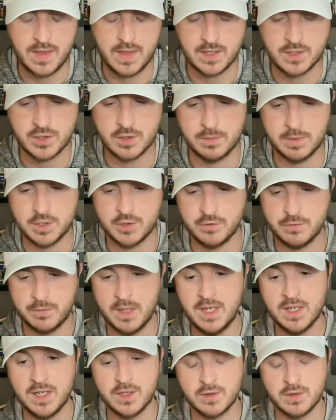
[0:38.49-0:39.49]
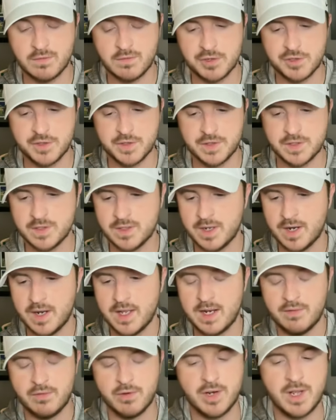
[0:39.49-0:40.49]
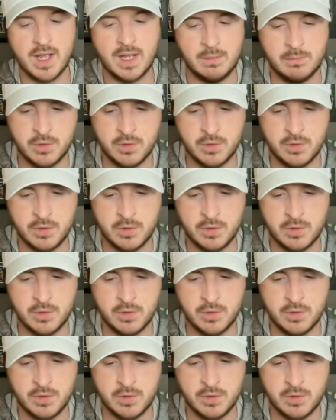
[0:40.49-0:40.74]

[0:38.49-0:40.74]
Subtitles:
Thanks so much for making it your first listen today and every day.